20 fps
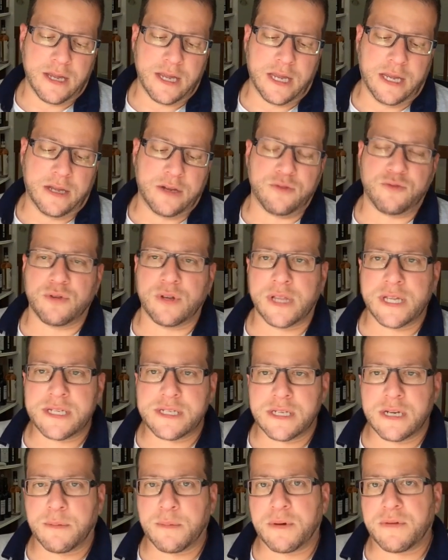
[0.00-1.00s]
In
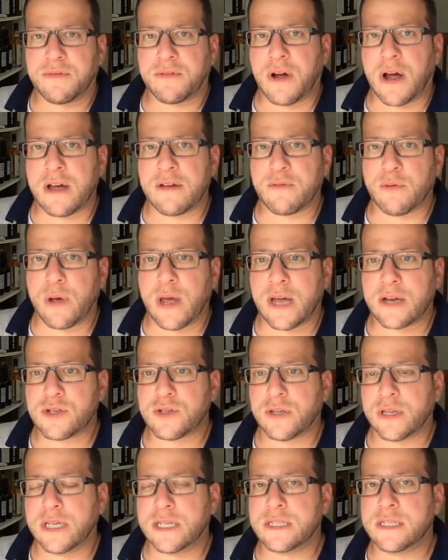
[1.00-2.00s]
release number 5, we
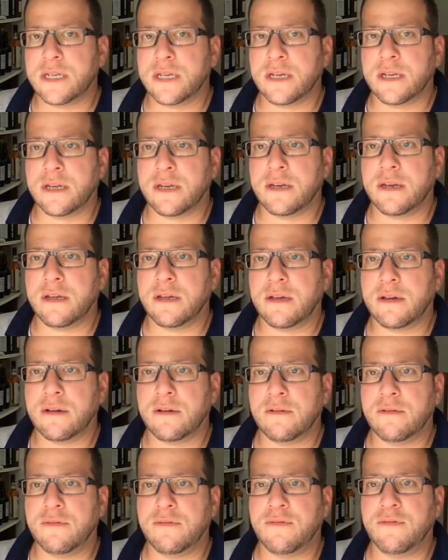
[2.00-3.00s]
actually did
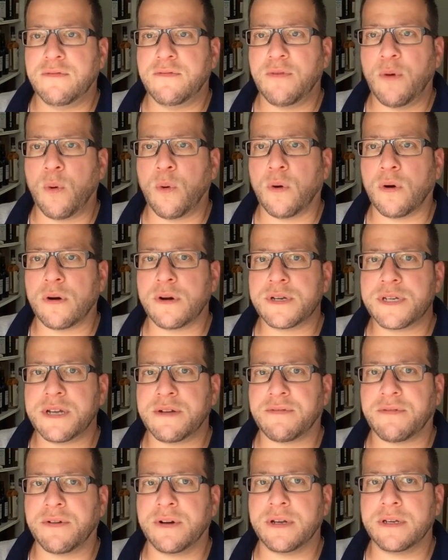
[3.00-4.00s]
4
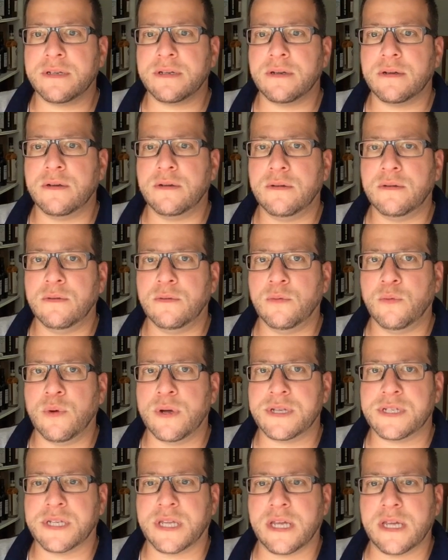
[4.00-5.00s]
different
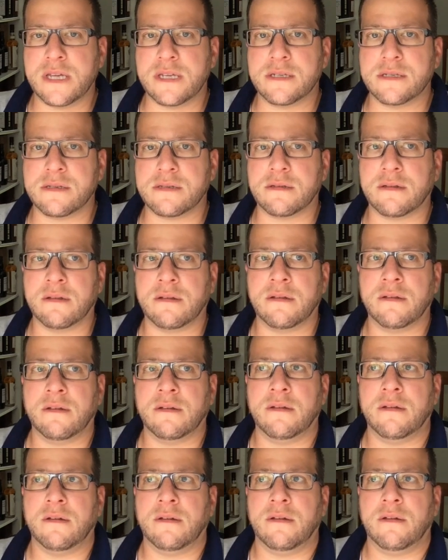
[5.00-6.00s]
whiskeys
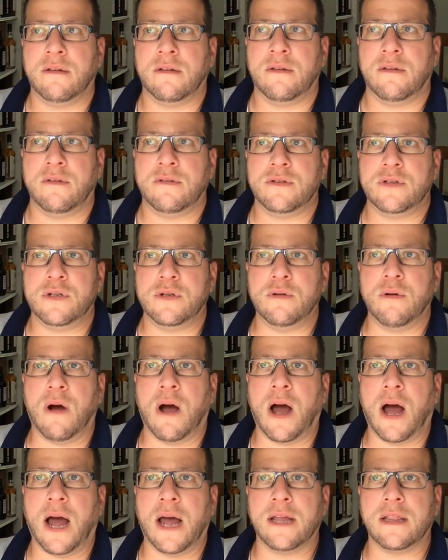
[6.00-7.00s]
to
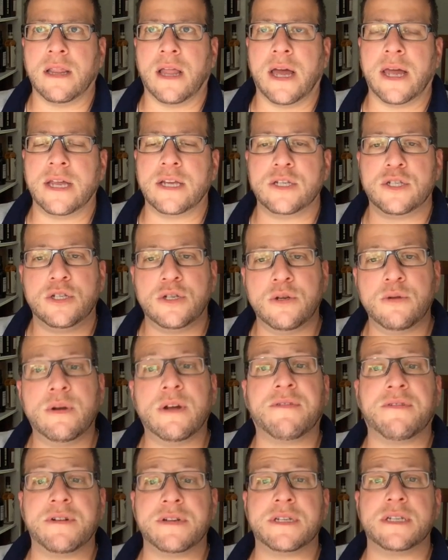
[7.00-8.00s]
highlight 2
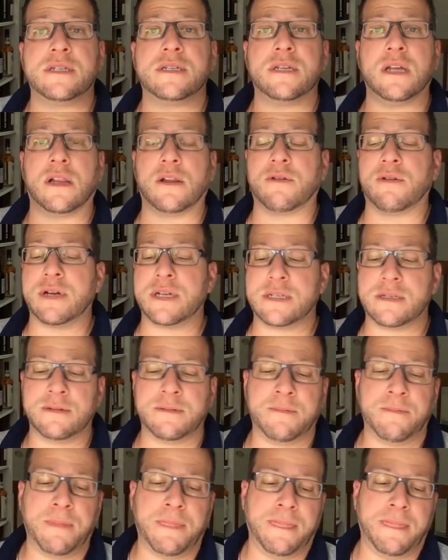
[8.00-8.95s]
different distilleries.